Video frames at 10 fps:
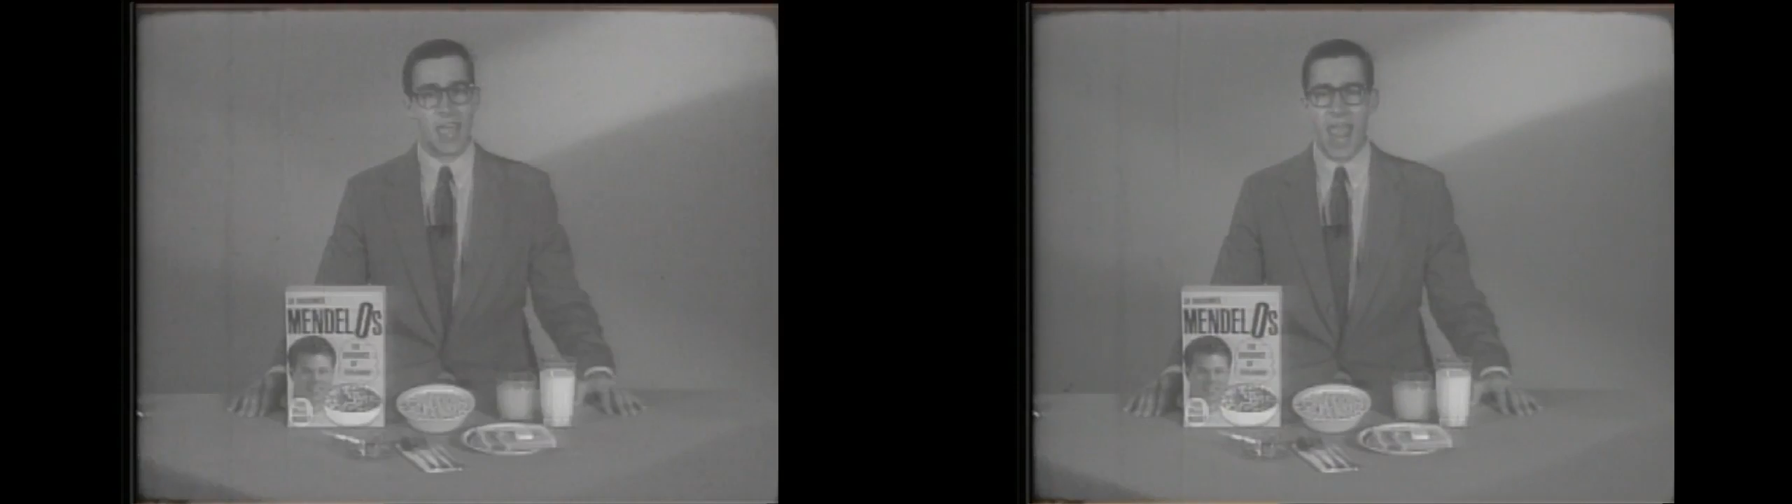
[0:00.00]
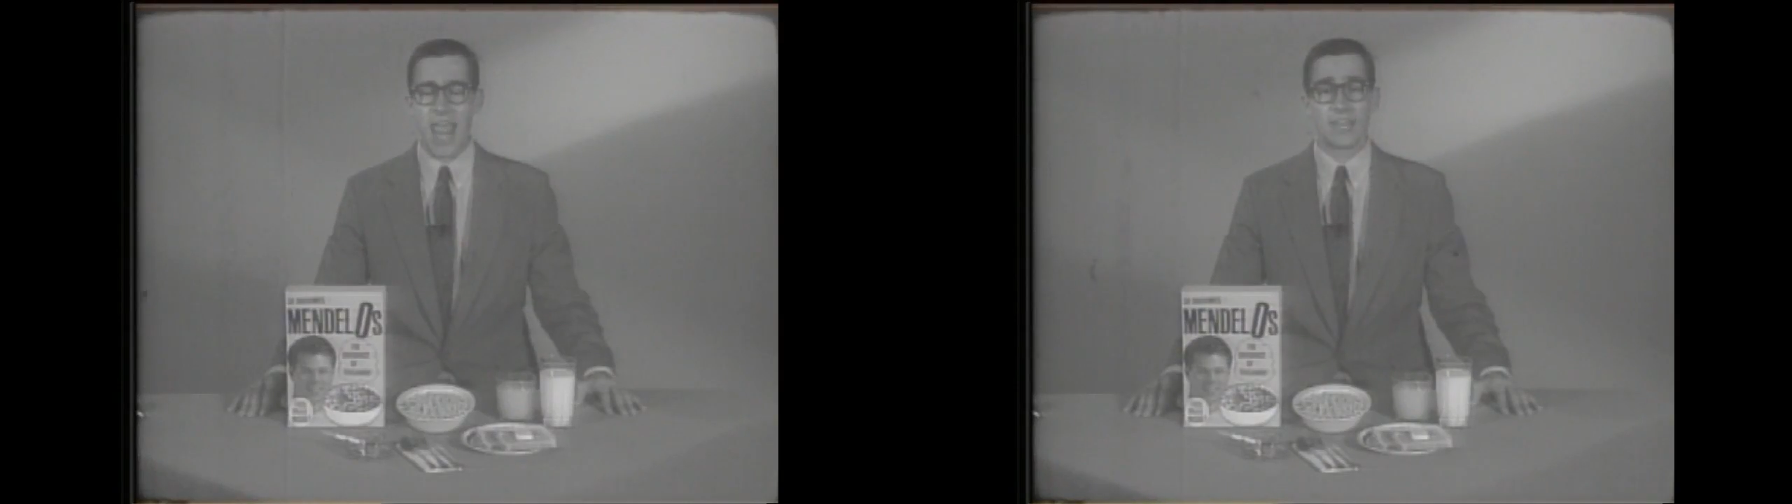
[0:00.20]

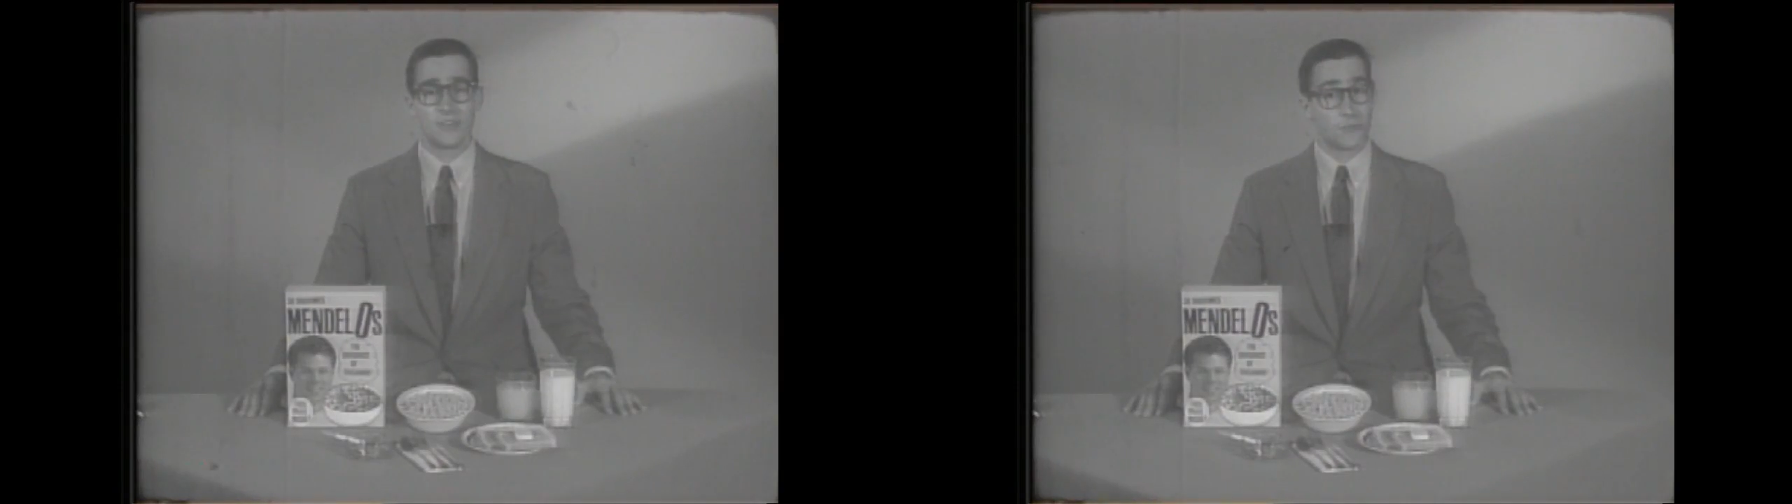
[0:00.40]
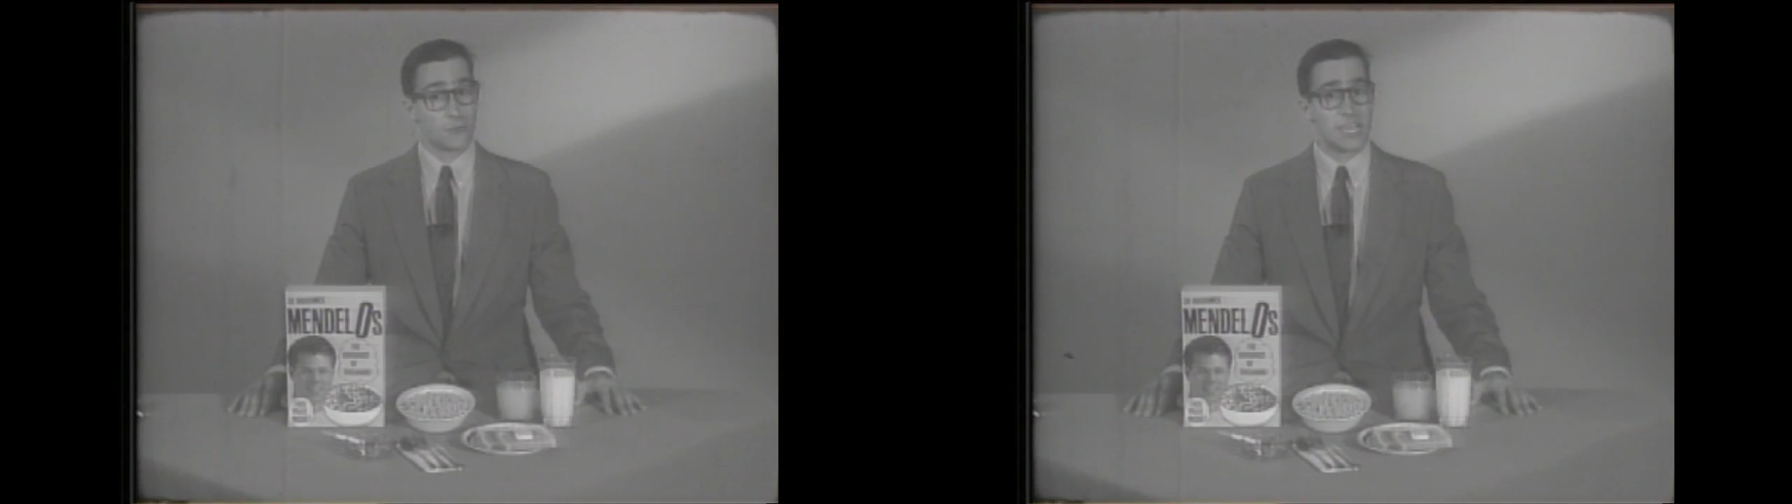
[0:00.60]

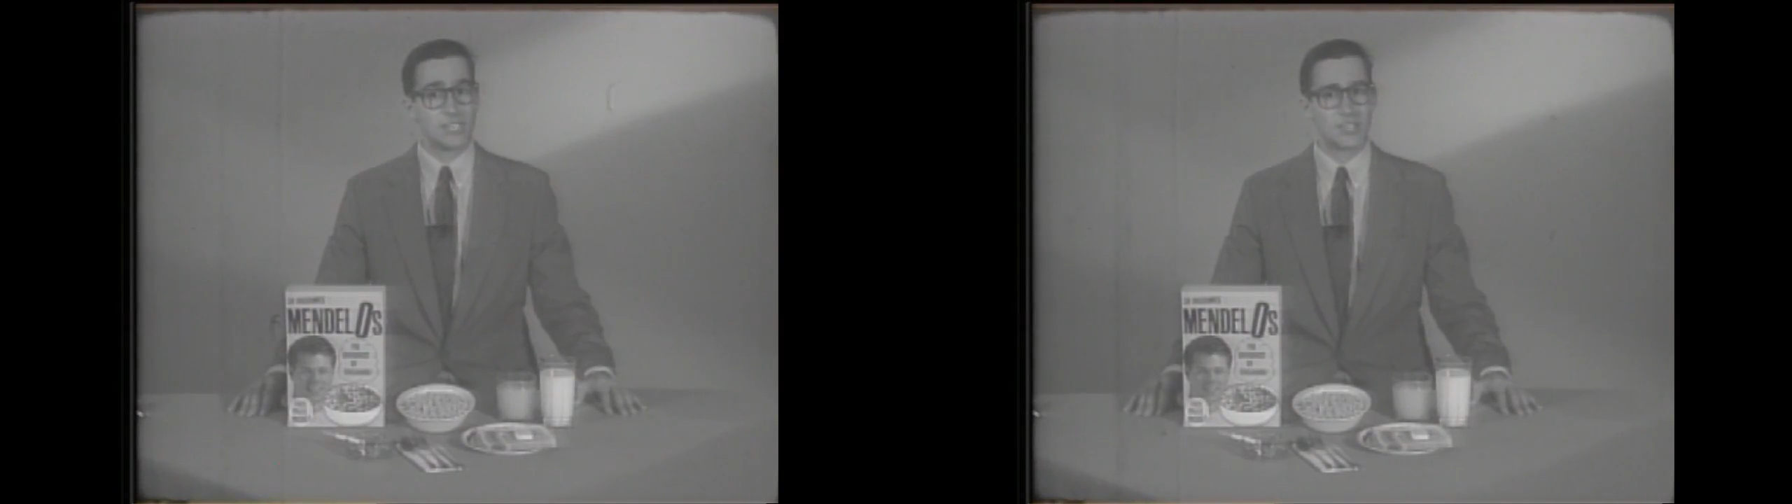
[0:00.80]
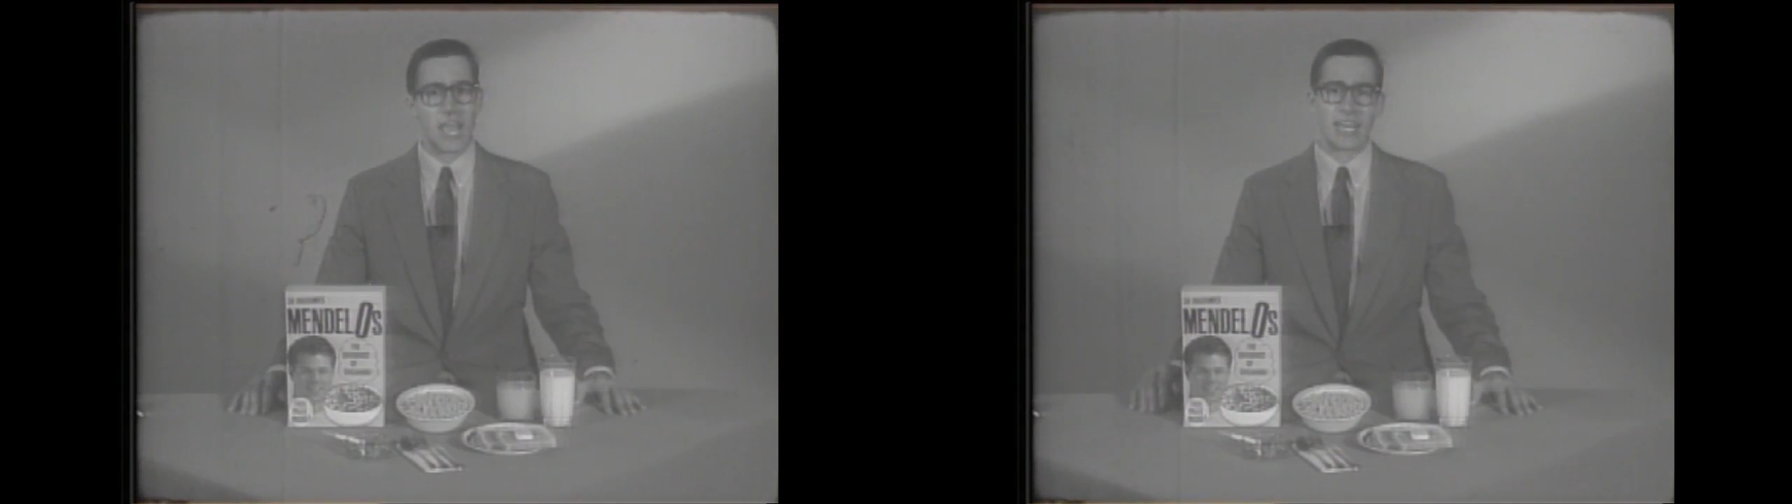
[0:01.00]
And free
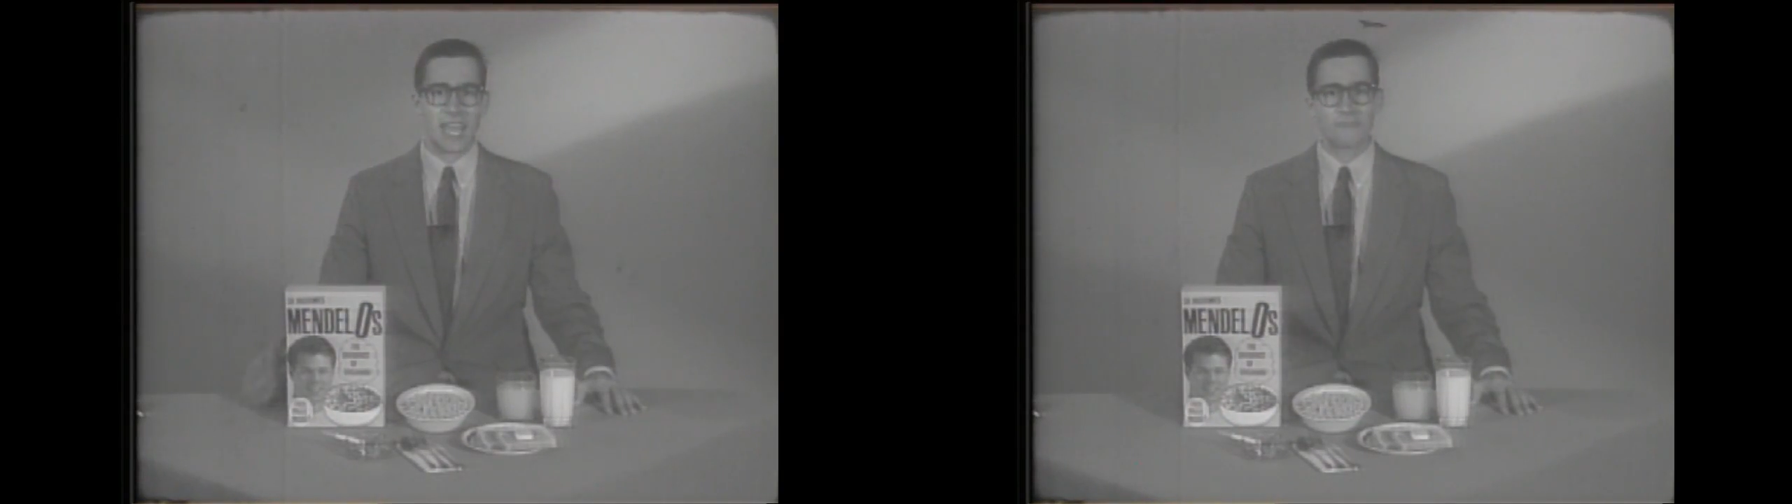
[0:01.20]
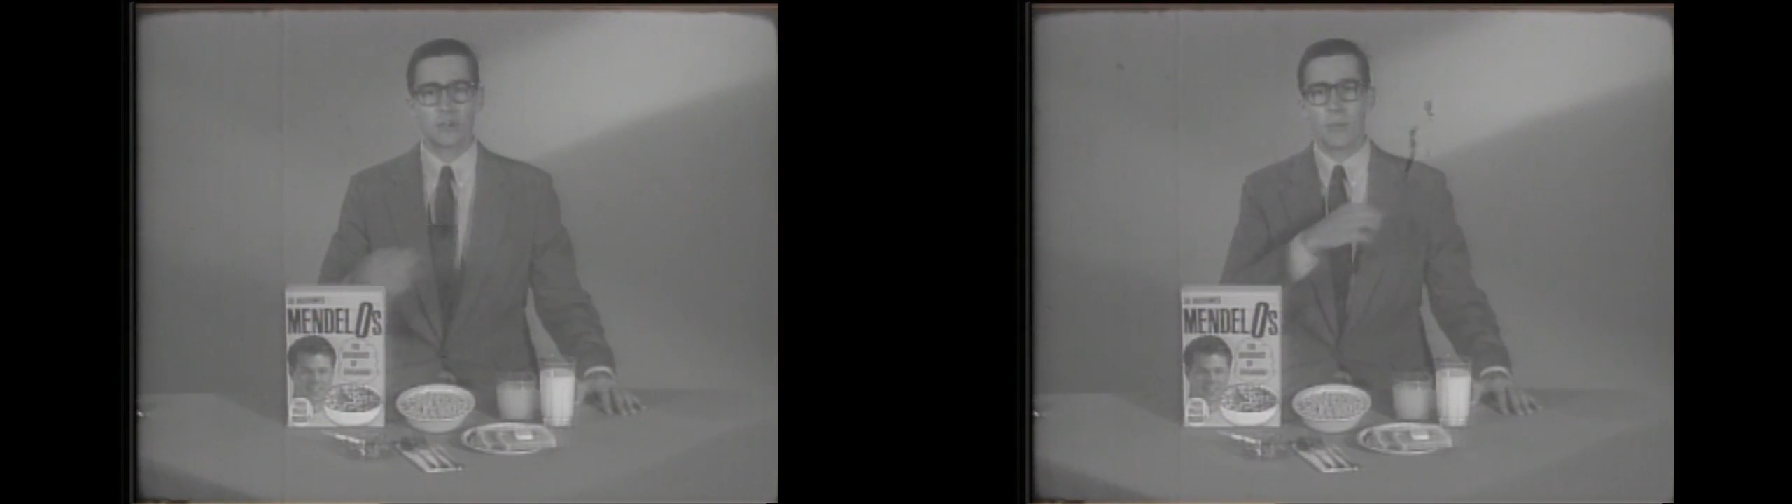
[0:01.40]

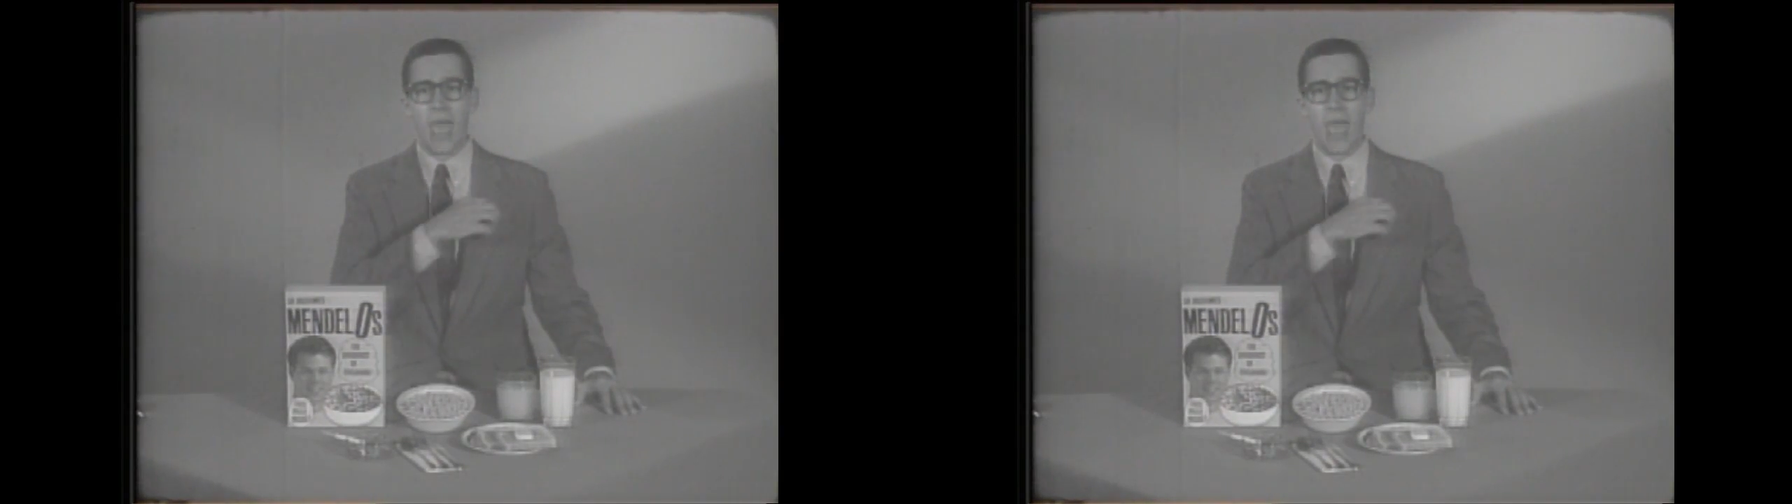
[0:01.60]
inside every